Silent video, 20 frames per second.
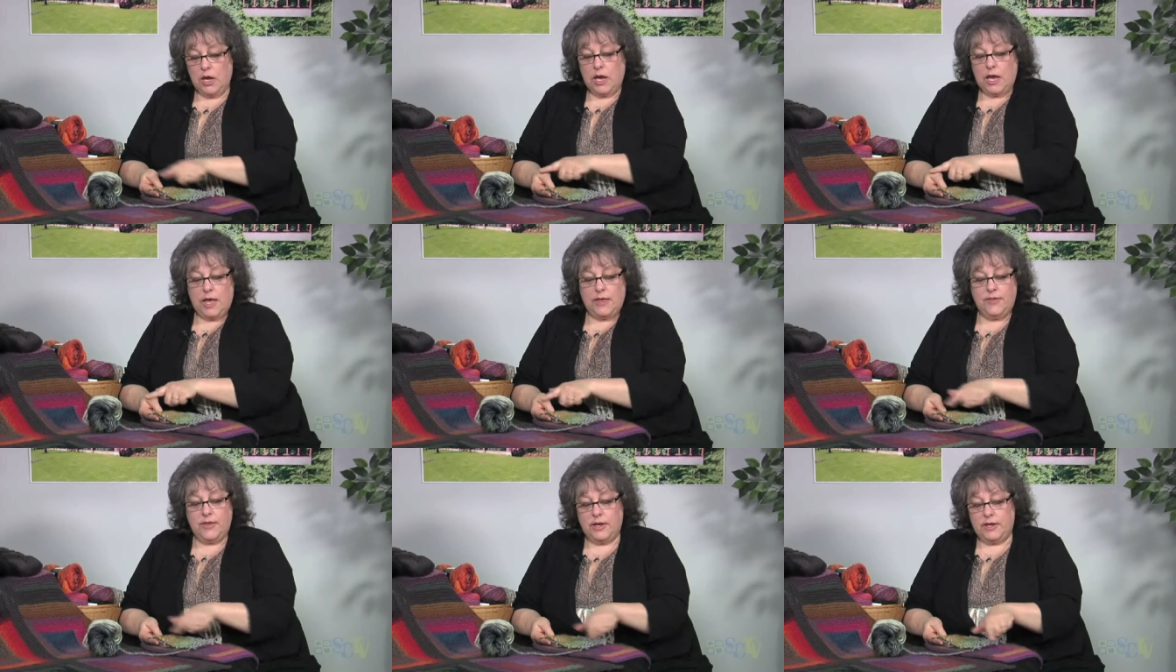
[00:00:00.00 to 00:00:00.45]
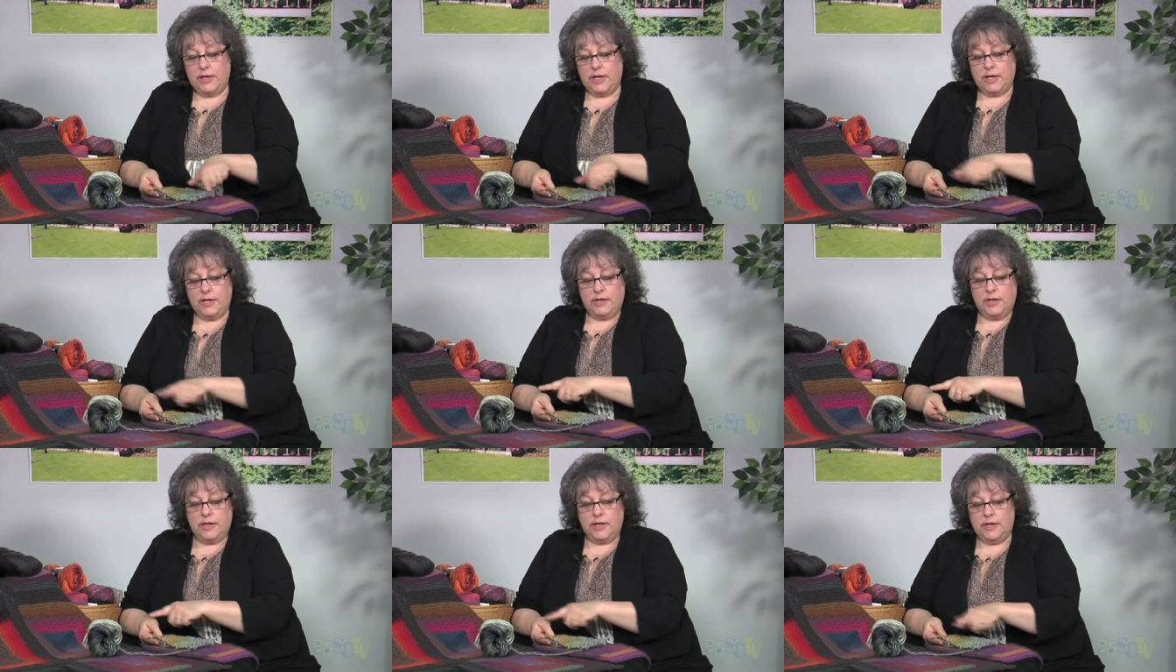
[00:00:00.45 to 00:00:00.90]
and then
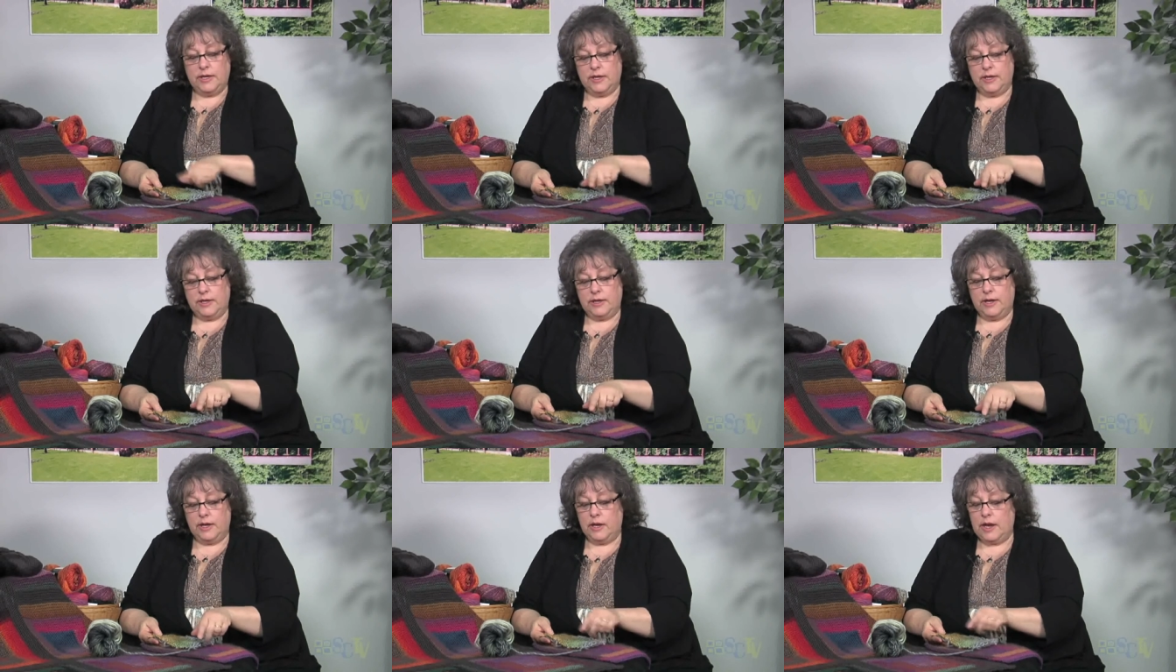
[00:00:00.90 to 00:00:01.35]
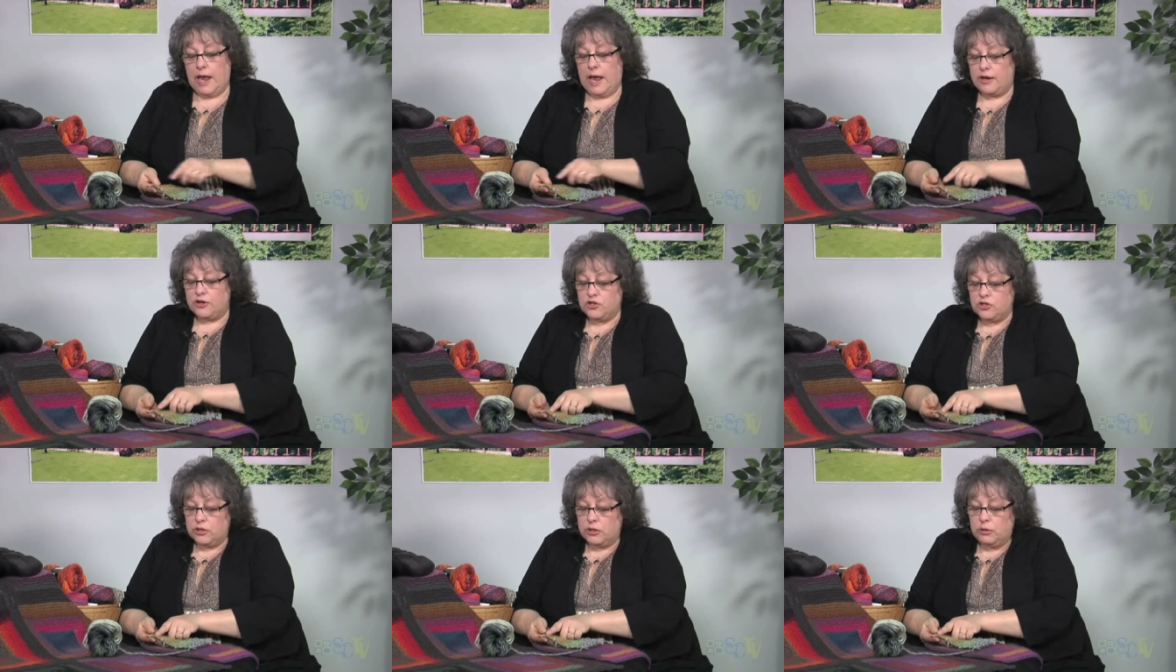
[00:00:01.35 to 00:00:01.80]
knit, knit, knit, knit.
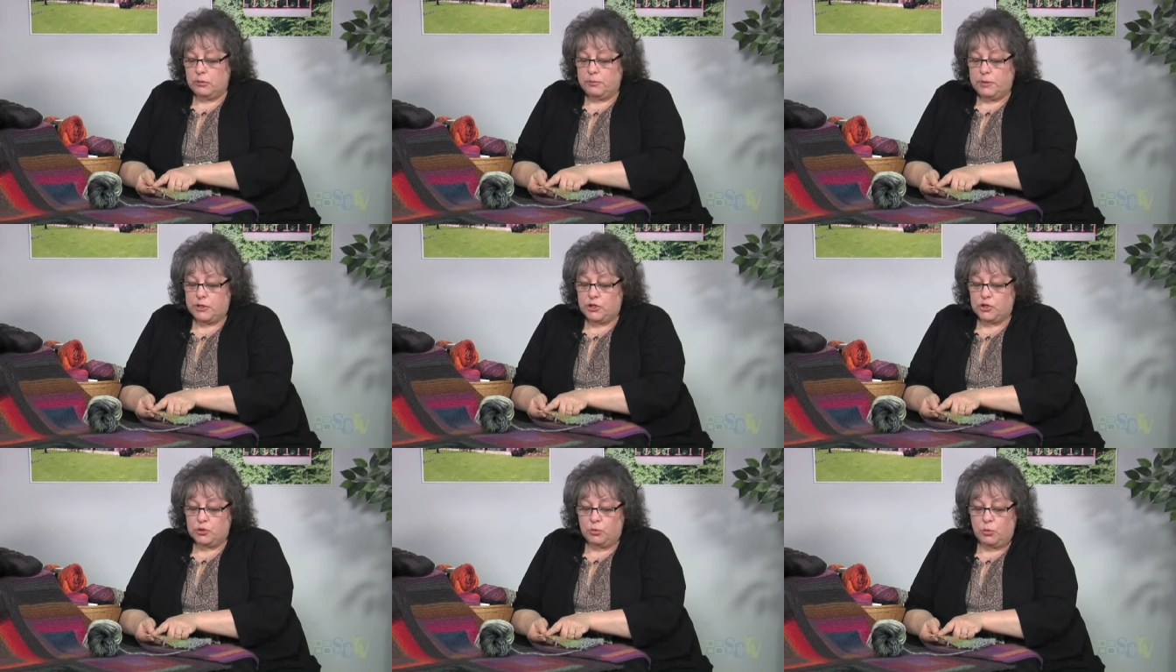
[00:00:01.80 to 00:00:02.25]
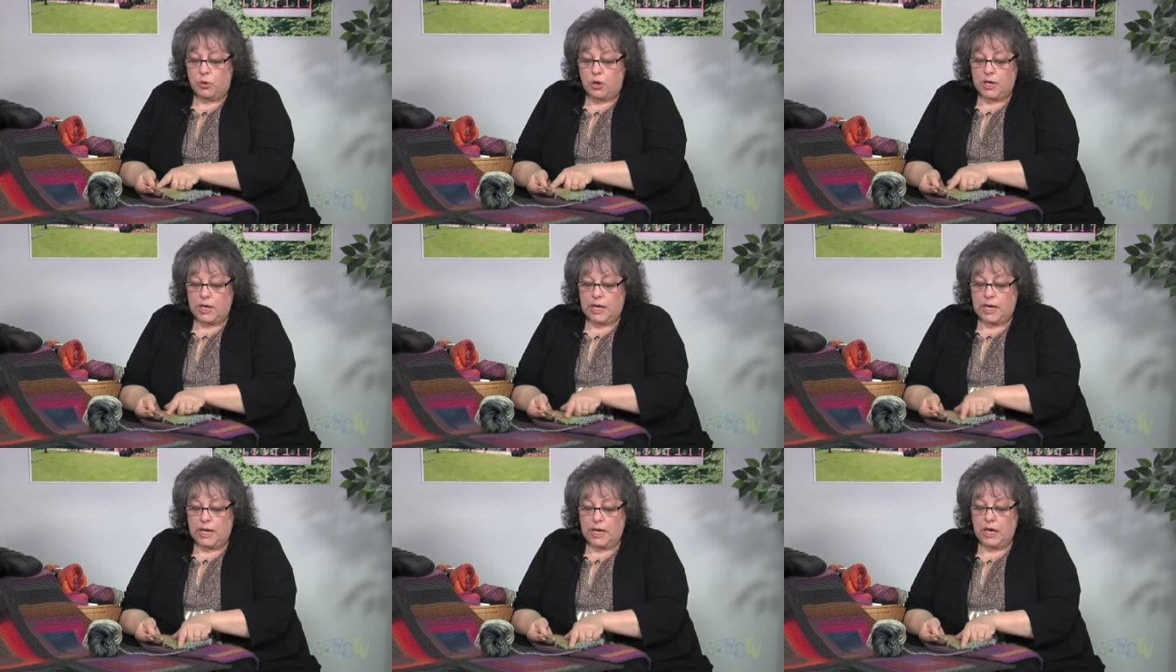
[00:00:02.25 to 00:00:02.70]
Actually, it would be
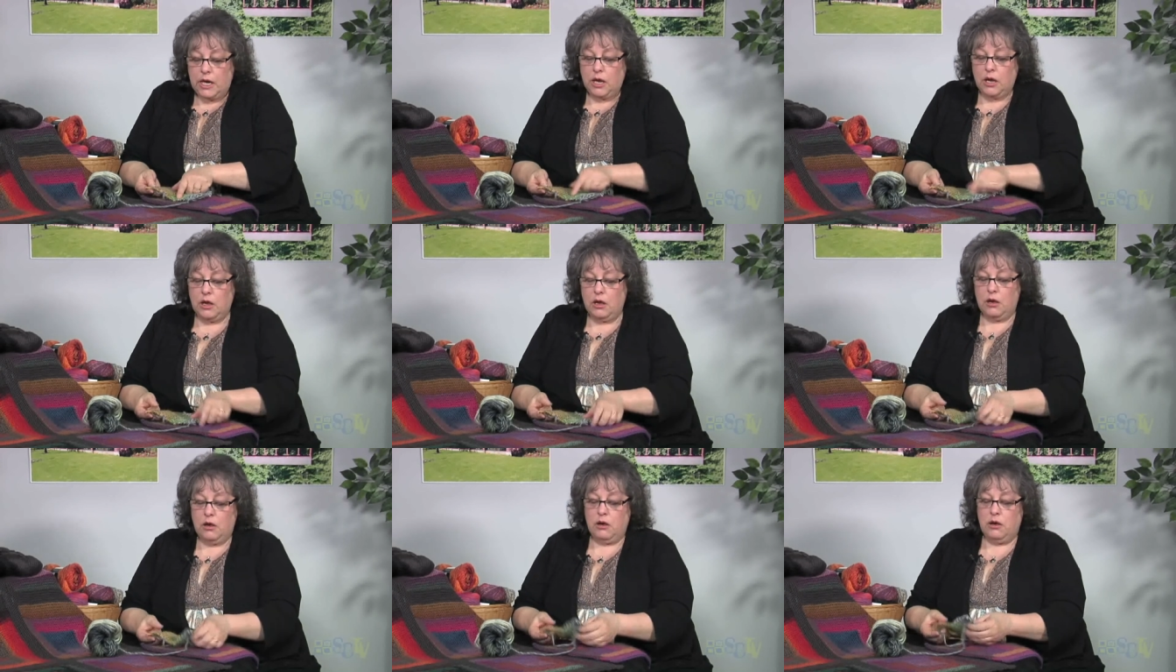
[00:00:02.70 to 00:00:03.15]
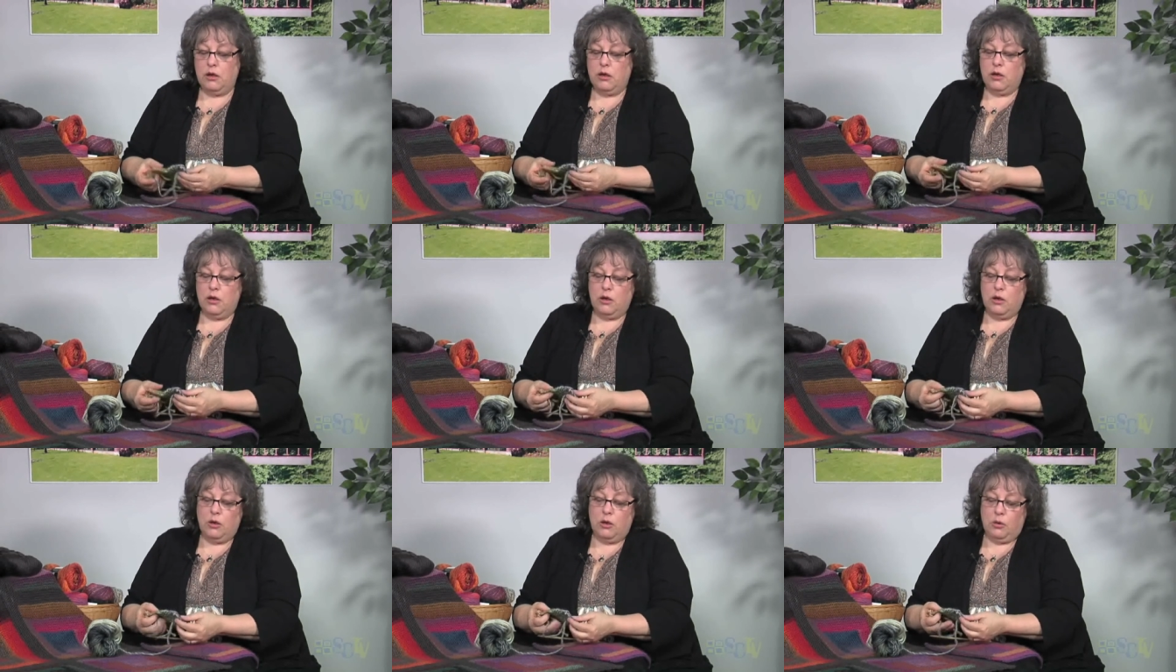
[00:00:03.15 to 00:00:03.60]
20,
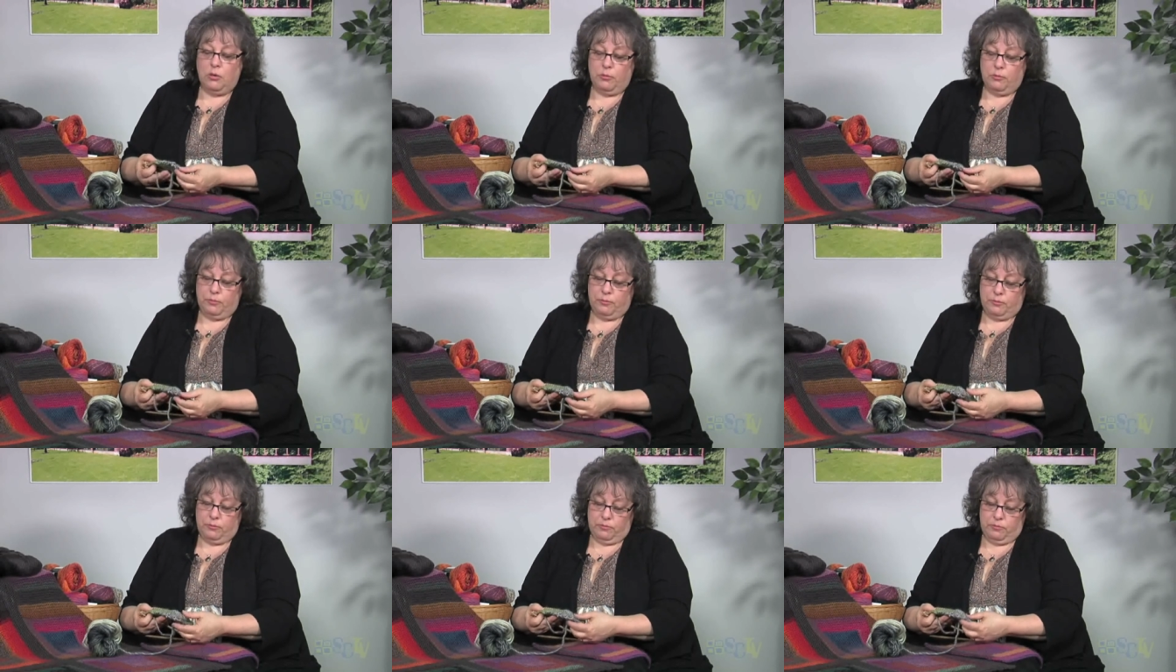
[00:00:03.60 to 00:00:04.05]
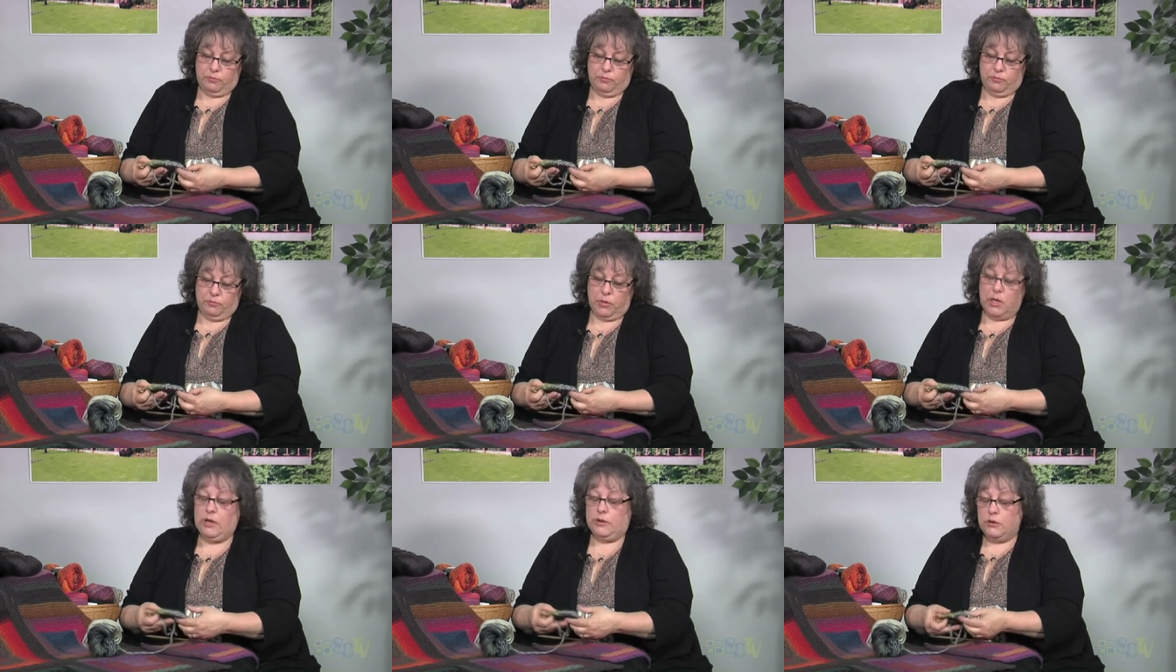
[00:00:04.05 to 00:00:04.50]

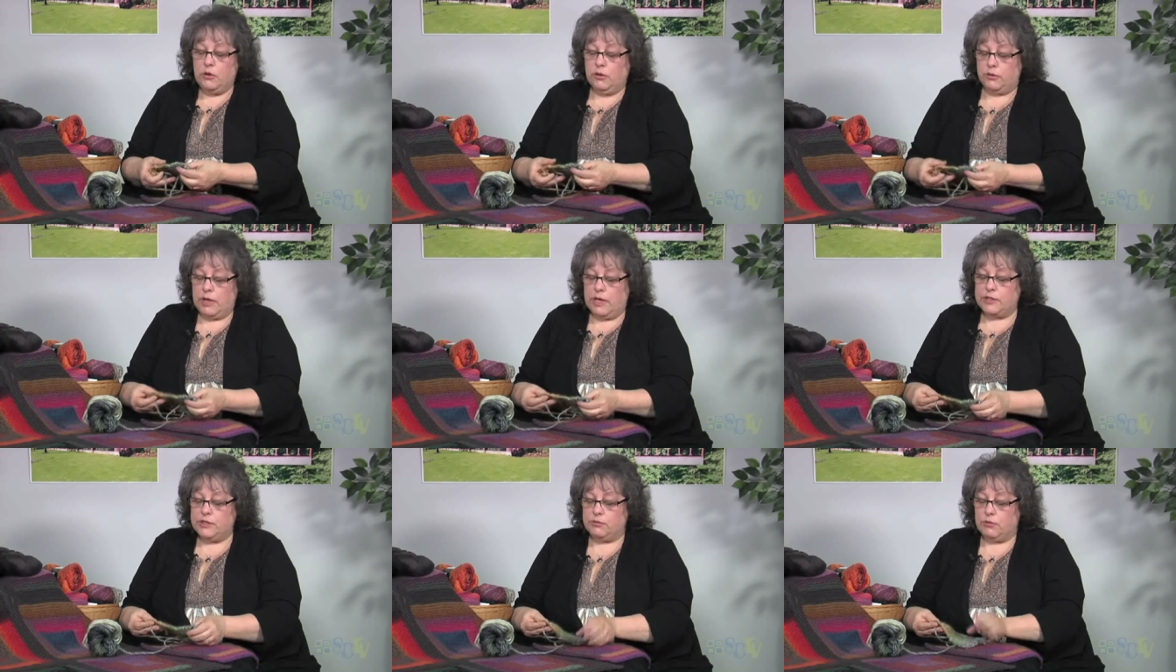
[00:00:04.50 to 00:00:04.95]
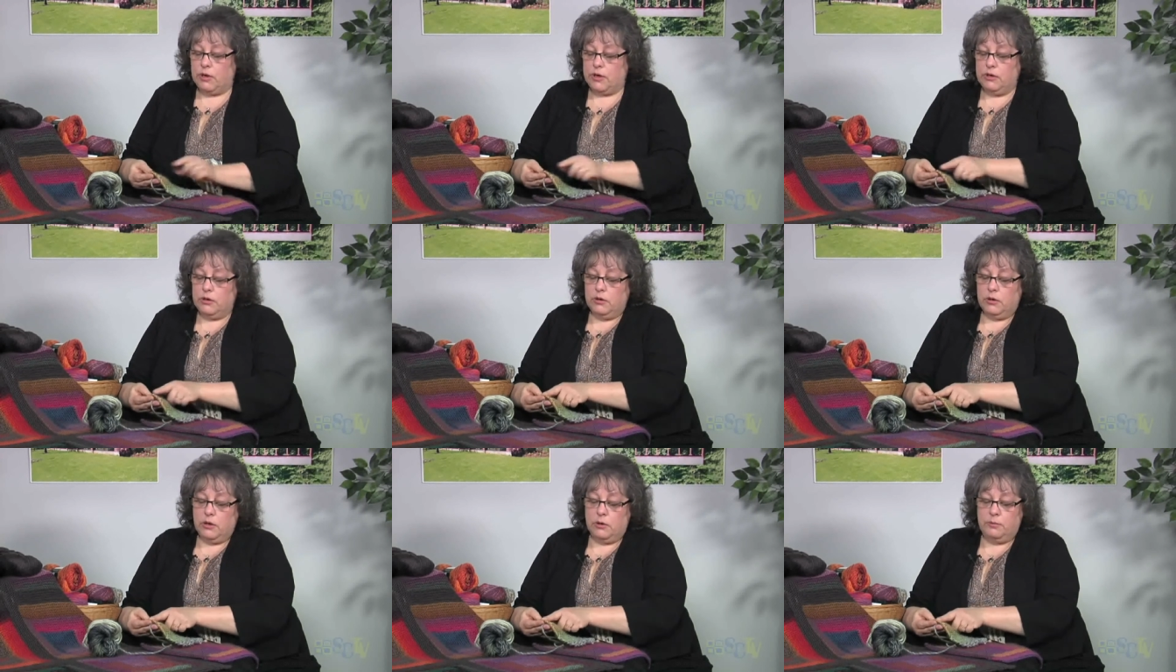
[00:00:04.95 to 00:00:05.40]
yeah, no, that's
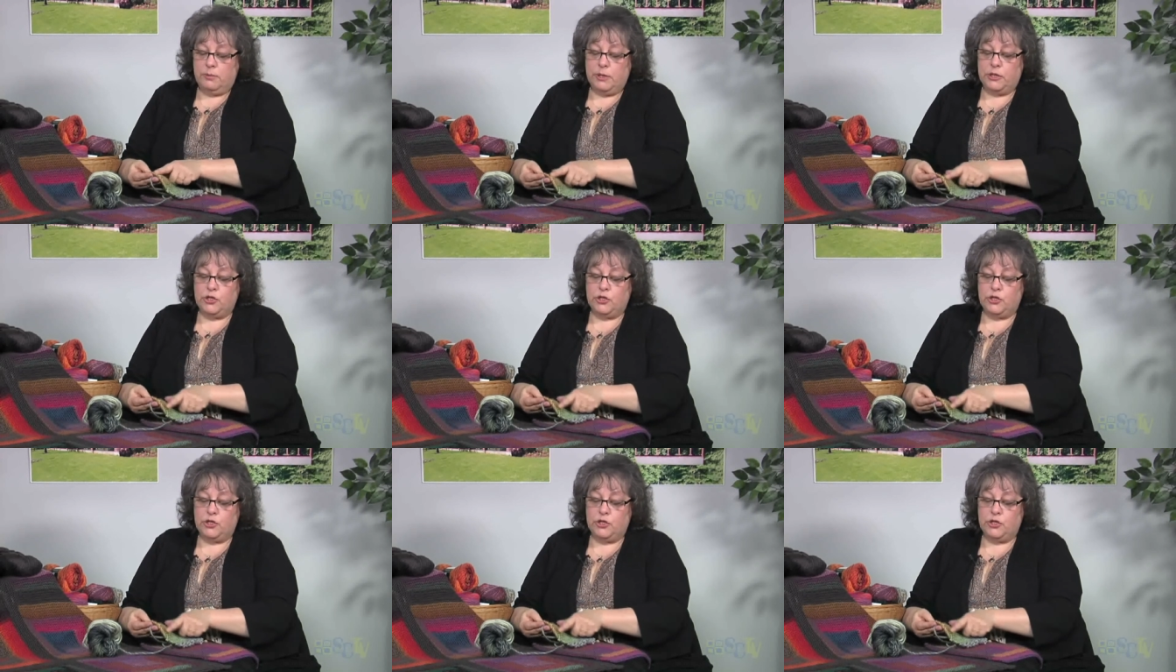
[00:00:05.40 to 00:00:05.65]
right. It would be